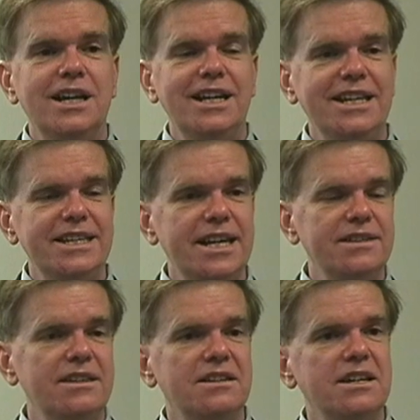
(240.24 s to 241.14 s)
And they
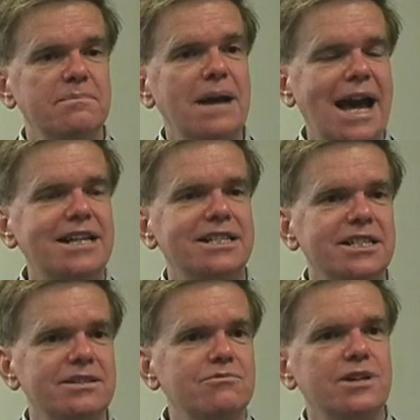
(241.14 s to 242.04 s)
think that it
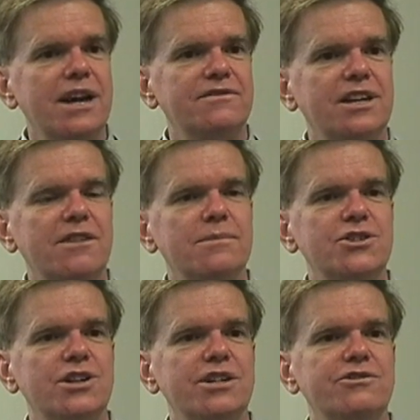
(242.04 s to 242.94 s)
would have to have
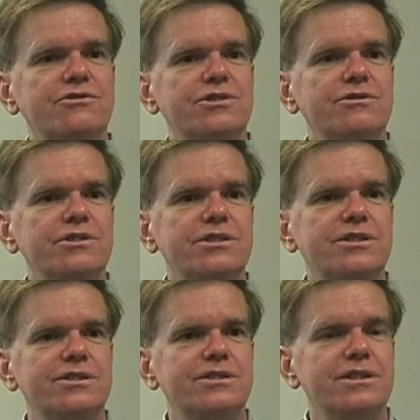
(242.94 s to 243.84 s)
much higher interest
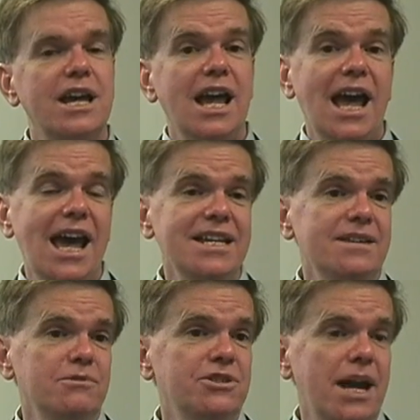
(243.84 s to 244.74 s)
rates. And
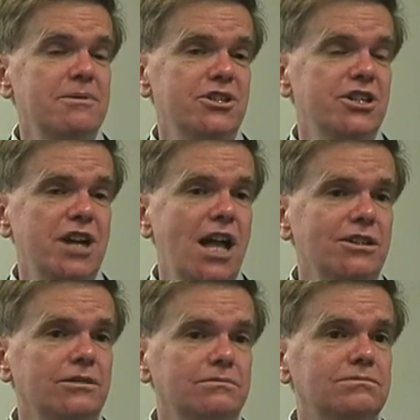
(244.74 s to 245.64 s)
it would damage the dollar.